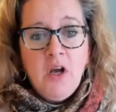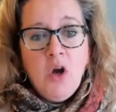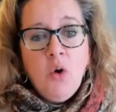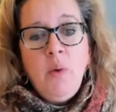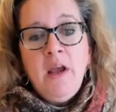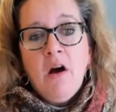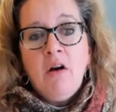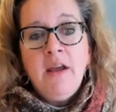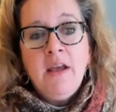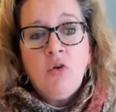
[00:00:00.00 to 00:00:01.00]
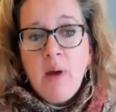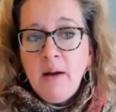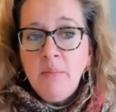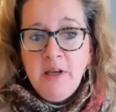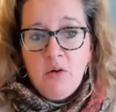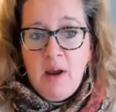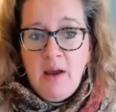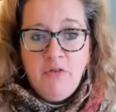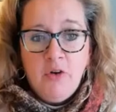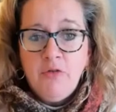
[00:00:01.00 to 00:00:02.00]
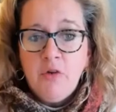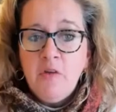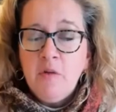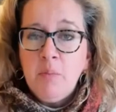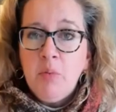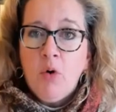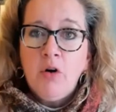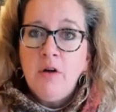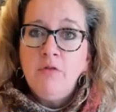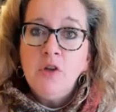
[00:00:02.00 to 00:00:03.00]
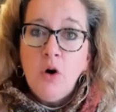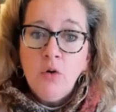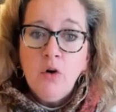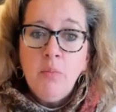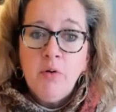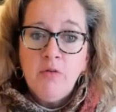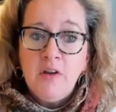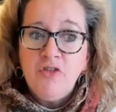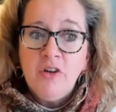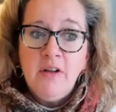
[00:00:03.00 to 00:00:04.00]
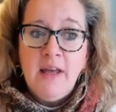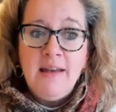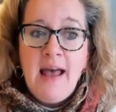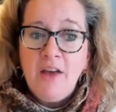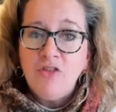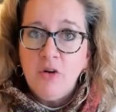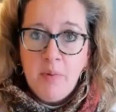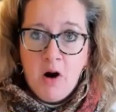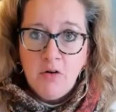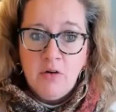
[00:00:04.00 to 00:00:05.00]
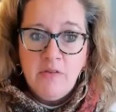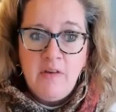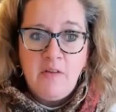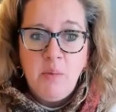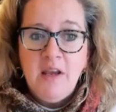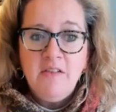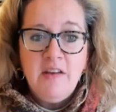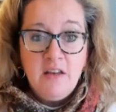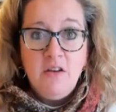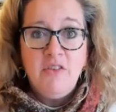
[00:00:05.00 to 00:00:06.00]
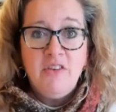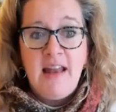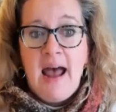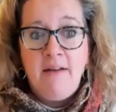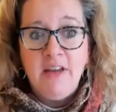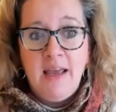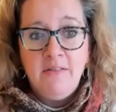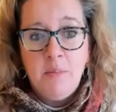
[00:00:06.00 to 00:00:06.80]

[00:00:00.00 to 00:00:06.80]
We are incredibly grateful for the support of local, provincial, and national partners as we continue to navigate the